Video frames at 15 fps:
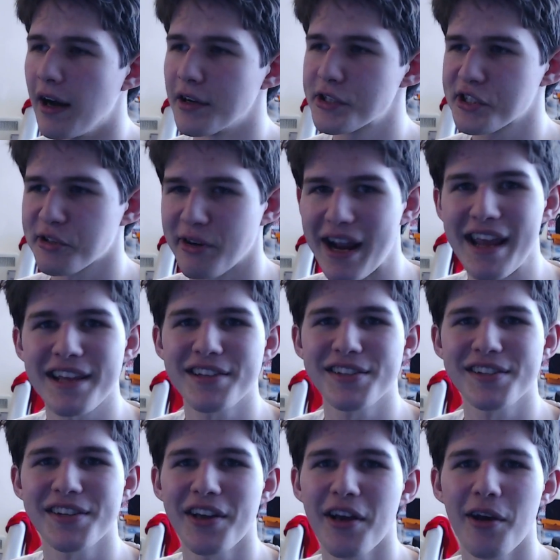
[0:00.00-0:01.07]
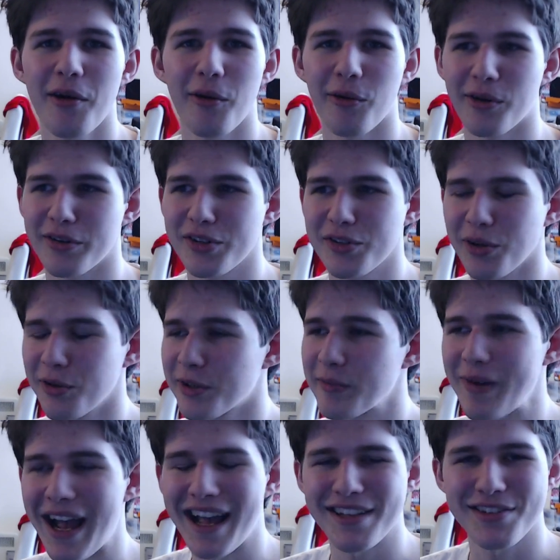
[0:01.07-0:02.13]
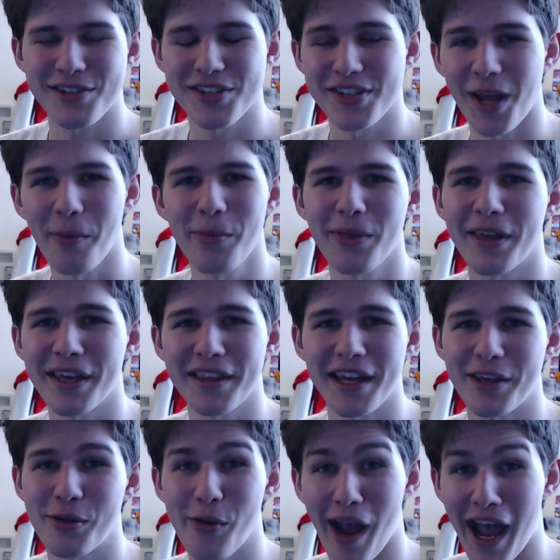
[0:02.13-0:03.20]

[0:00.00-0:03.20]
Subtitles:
trace or solder pads or something that you